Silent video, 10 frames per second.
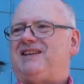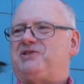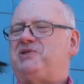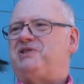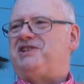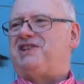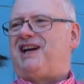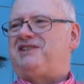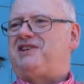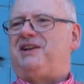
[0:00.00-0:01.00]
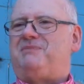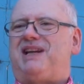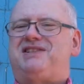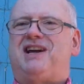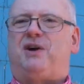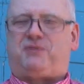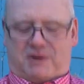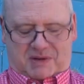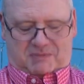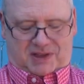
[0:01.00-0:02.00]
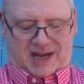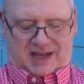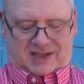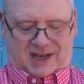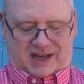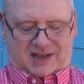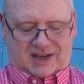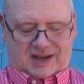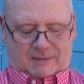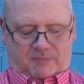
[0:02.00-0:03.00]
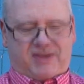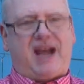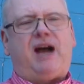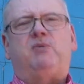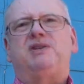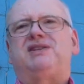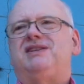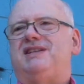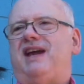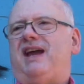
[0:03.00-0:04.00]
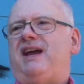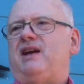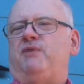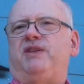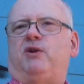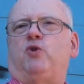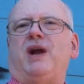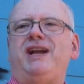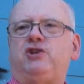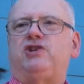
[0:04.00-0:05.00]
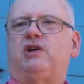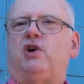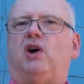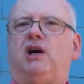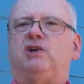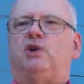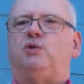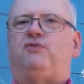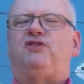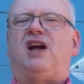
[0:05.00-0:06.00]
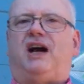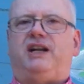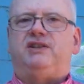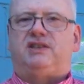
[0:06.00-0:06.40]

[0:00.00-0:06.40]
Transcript: Susan Johnson, and myself remember that day. That was the day of the Great Chicago Flood.